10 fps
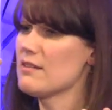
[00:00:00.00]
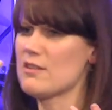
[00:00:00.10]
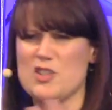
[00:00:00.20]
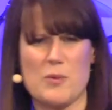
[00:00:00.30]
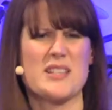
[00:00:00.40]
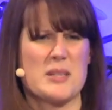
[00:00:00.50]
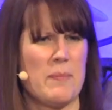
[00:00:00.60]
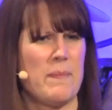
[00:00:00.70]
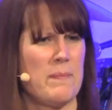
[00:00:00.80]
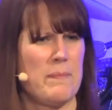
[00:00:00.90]
because you had to
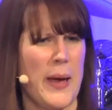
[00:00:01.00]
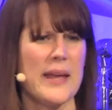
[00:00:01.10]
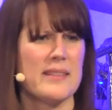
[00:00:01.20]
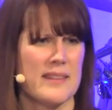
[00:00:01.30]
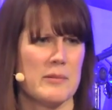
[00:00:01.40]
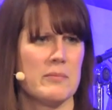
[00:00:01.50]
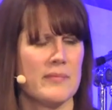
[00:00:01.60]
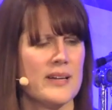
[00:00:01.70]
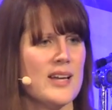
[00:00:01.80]
paint them.